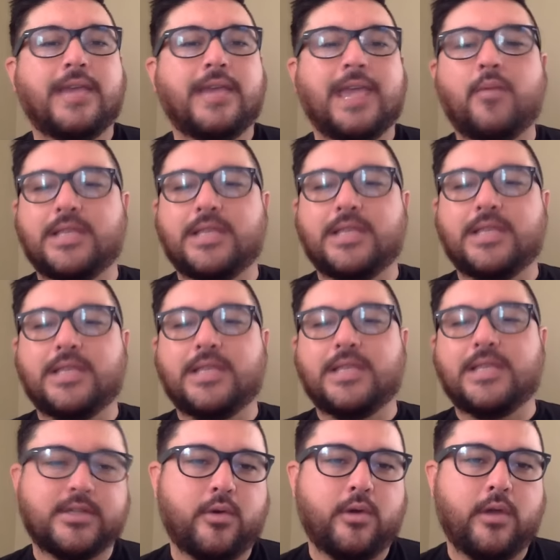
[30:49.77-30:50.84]
Can we tell
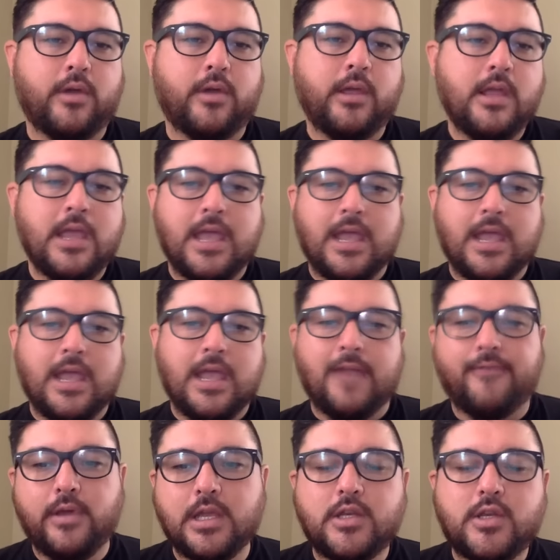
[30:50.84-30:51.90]
that story? And
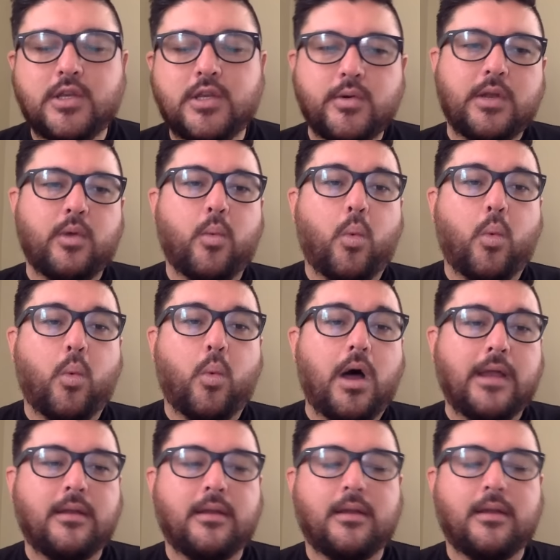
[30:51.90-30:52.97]
if we can do it with
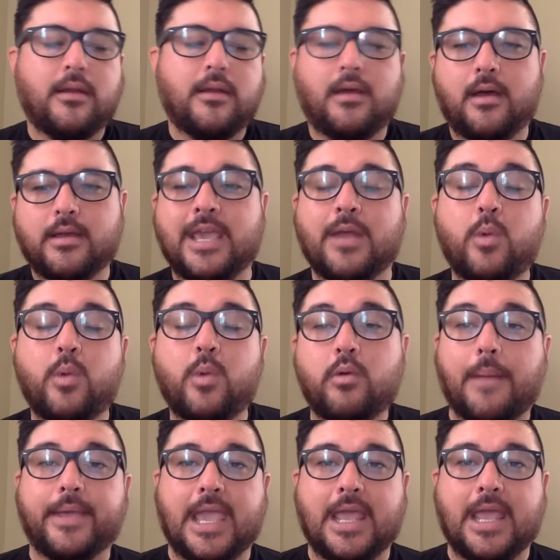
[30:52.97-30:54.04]
one, can we
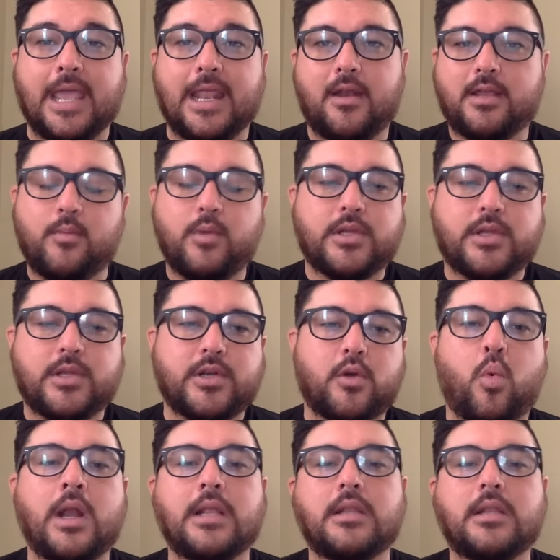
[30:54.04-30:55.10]
replicate it? Can we
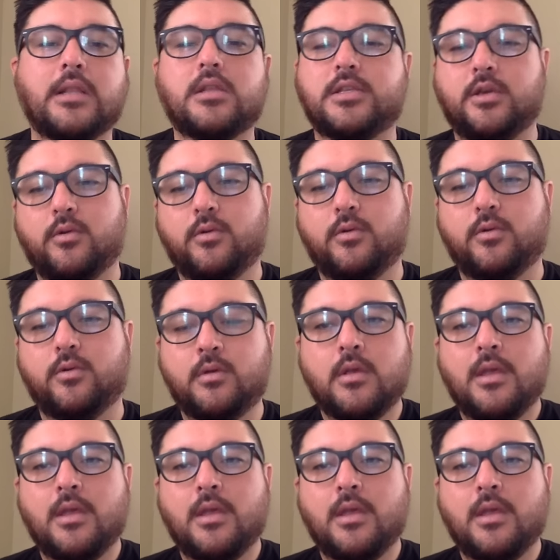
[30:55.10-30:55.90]
turn one into two?